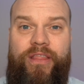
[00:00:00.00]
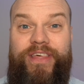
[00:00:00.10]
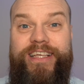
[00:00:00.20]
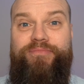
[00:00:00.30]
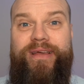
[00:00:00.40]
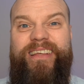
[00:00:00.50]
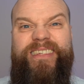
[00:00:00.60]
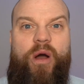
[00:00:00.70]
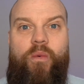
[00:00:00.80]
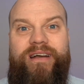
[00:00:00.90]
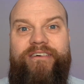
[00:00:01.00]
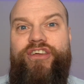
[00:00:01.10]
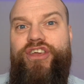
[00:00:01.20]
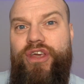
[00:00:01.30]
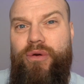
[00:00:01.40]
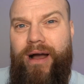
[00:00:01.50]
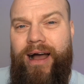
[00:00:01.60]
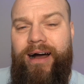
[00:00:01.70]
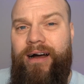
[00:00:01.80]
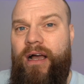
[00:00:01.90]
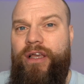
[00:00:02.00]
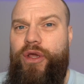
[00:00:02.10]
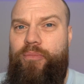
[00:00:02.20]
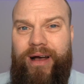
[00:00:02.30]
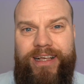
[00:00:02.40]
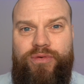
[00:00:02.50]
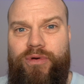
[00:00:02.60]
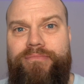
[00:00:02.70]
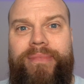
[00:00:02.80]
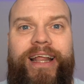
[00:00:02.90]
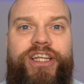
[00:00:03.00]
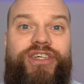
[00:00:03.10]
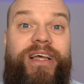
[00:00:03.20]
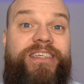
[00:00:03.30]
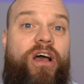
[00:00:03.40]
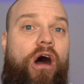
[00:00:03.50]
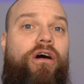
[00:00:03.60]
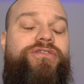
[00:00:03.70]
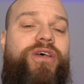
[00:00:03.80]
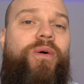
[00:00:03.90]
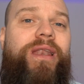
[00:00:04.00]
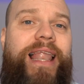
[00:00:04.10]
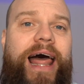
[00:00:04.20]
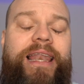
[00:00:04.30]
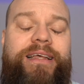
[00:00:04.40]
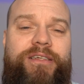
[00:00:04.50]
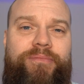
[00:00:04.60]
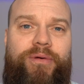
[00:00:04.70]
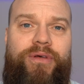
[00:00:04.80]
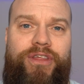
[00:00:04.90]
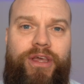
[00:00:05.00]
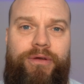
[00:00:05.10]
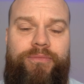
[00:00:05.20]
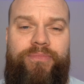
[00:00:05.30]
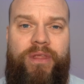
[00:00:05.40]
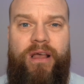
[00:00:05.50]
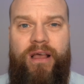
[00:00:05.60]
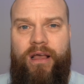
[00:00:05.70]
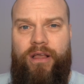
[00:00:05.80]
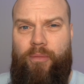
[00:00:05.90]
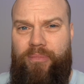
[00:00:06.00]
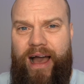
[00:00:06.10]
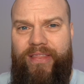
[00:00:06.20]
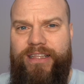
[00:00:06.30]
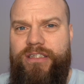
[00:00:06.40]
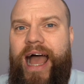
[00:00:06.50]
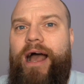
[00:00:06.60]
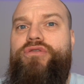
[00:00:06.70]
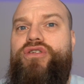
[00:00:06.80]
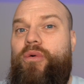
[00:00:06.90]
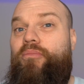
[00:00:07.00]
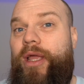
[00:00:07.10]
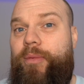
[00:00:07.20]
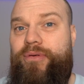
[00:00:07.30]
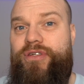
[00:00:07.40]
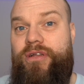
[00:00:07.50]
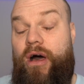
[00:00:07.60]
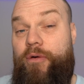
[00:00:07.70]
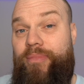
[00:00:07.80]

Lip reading: This means that wherever you are, your password manager is also likely to be with you. Compare that to how some people store the